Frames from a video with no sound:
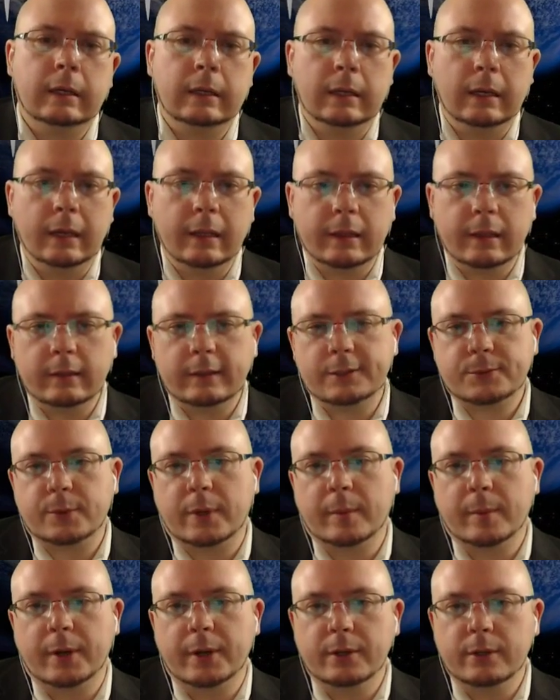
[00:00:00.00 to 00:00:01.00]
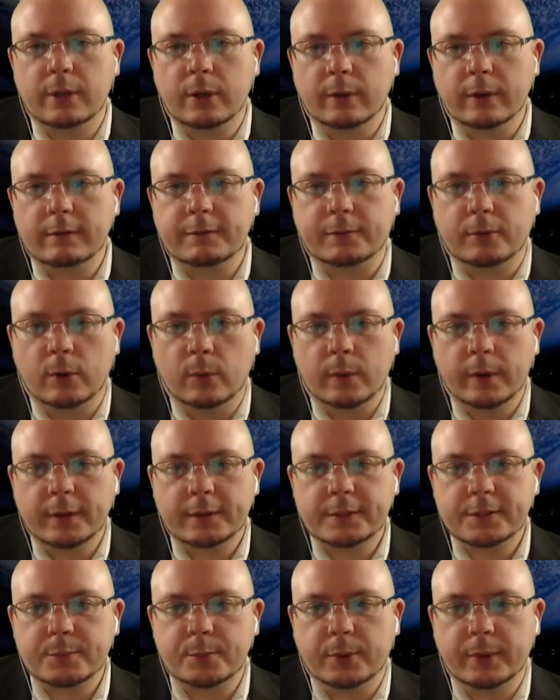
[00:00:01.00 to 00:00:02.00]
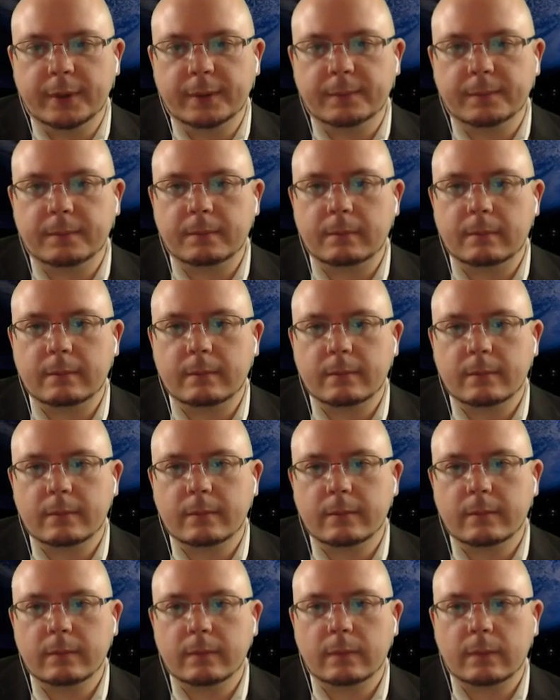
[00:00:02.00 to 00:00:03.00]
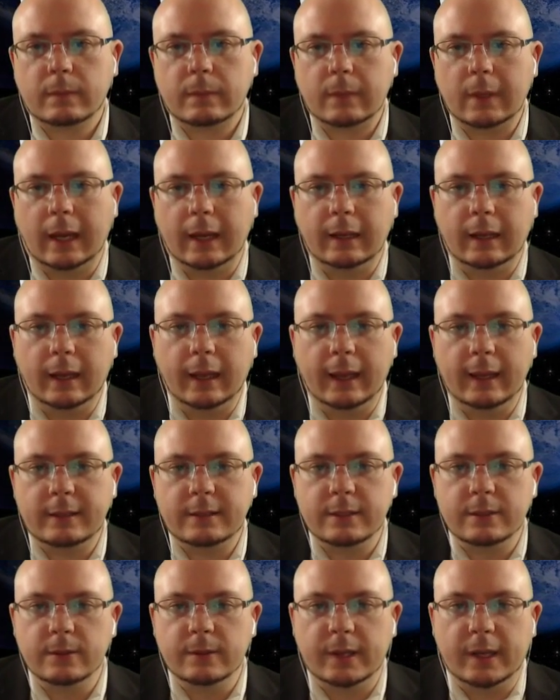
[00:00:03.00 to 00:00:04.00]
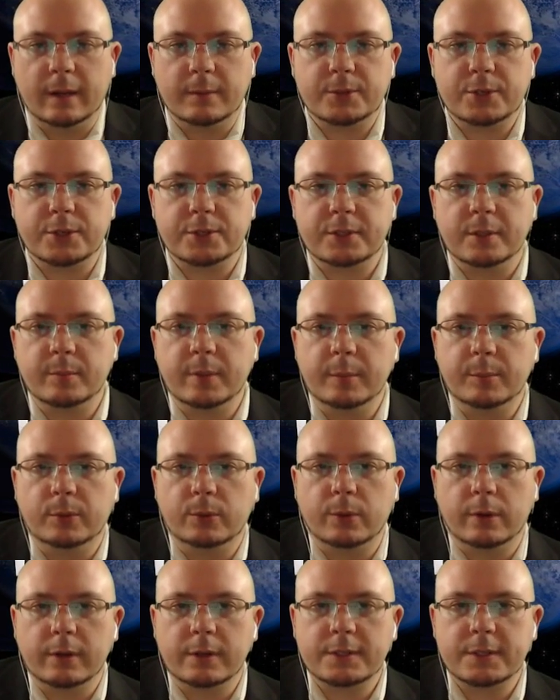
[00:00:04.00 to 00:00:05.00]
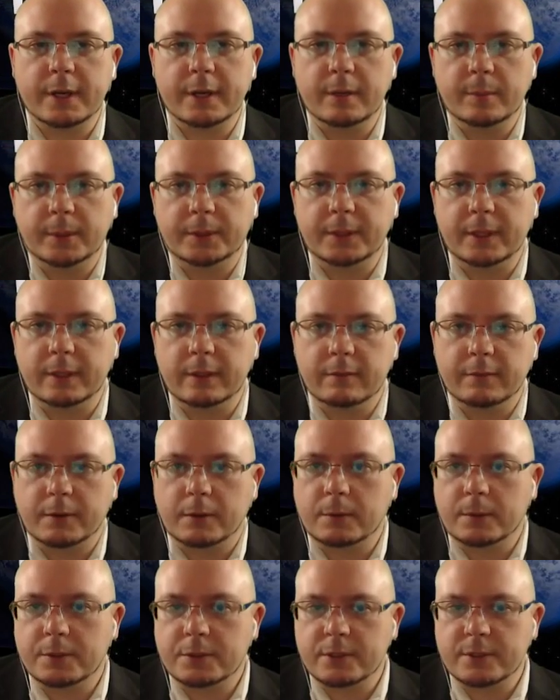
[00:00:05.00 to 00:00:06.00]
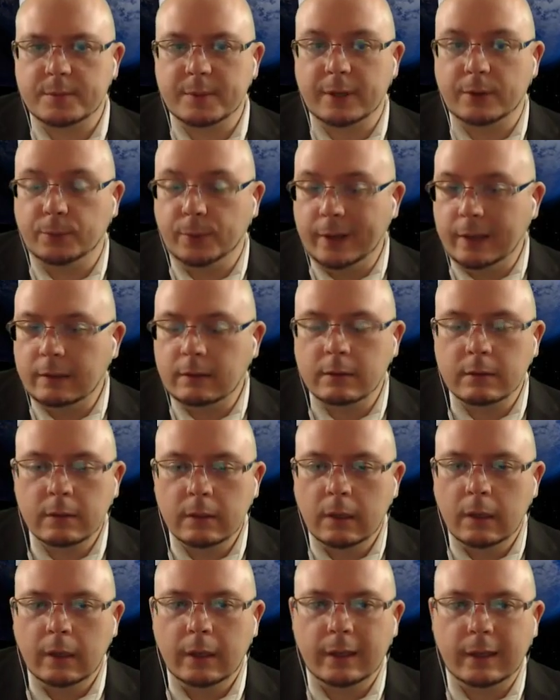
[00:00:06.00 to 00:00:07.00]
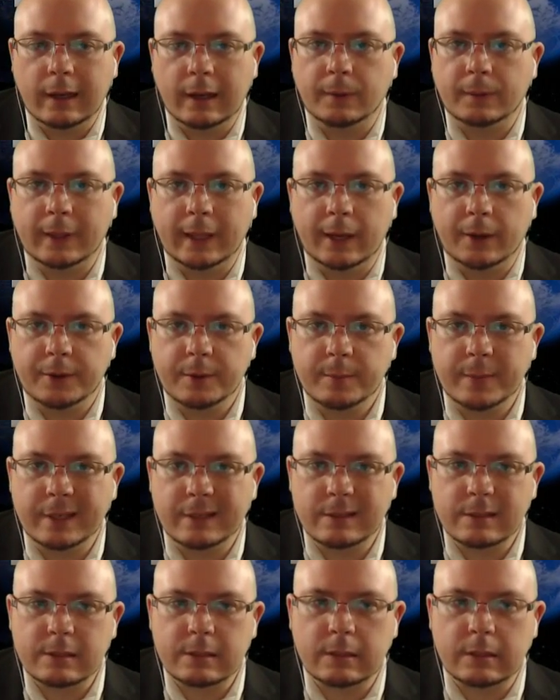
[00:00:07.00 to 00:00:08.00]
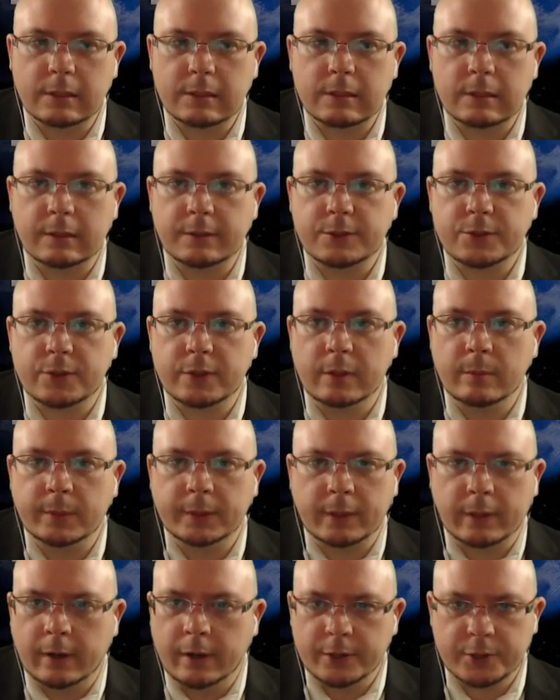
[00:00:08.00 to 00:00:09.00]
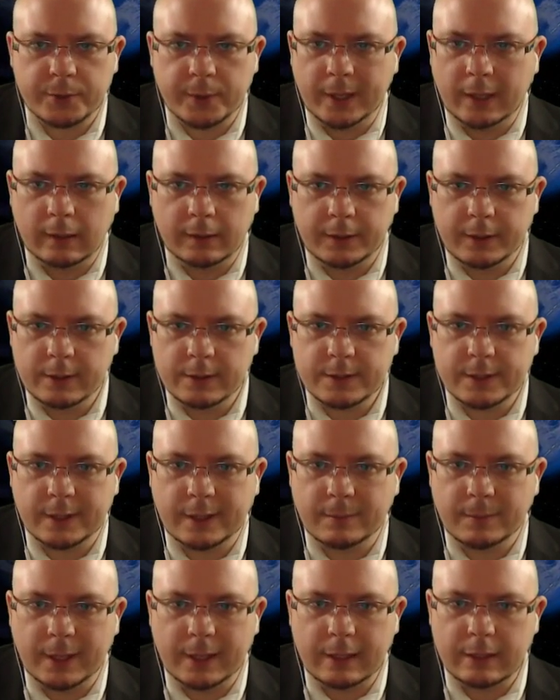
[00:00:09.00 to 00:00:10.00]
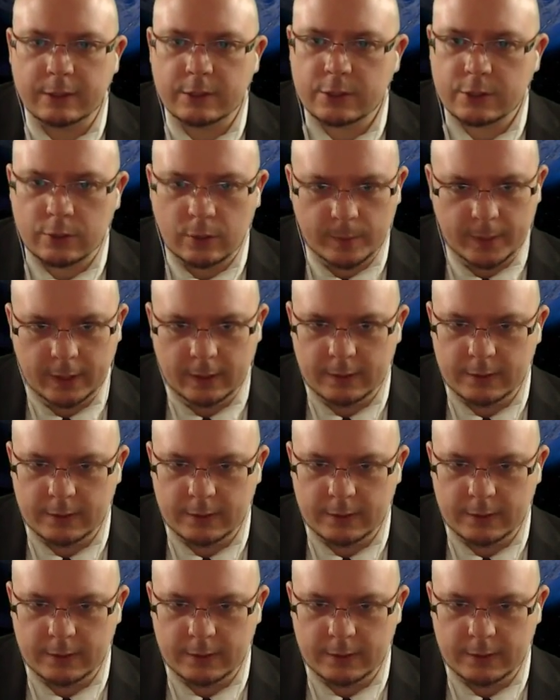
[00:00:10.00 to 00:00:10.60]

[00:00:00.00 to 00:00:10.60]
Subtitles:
I think that's what I'm going to do going forward at this point. I hate to do that. I'm sure some people were excited about the idea of their questions being read out loud and being discussed on stream, but the harsh reality is that I'm getting so many of